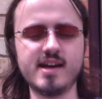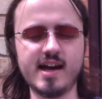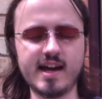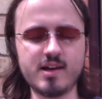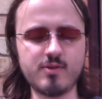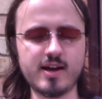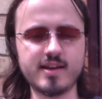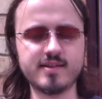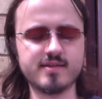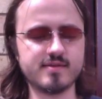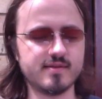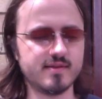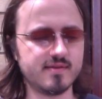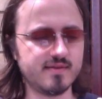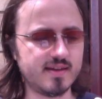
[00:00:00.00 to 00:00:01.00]
Anyway,
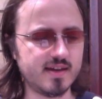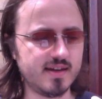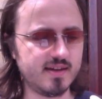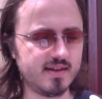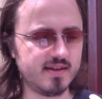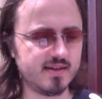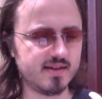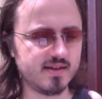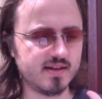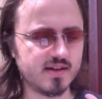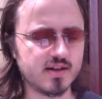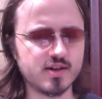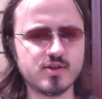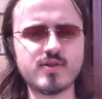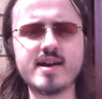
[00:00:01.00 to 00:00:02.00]
the
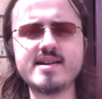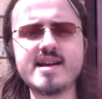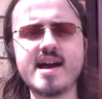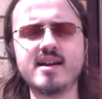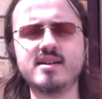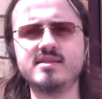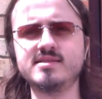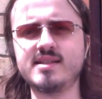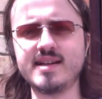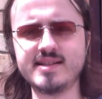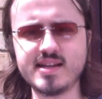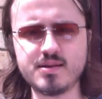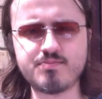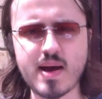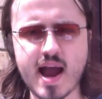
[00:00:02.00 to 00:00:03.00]
Grey Daggers, they
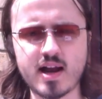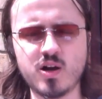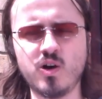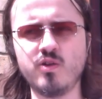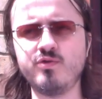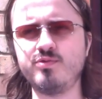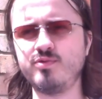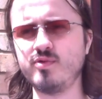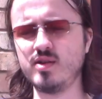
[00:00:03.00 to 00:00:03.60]
did back off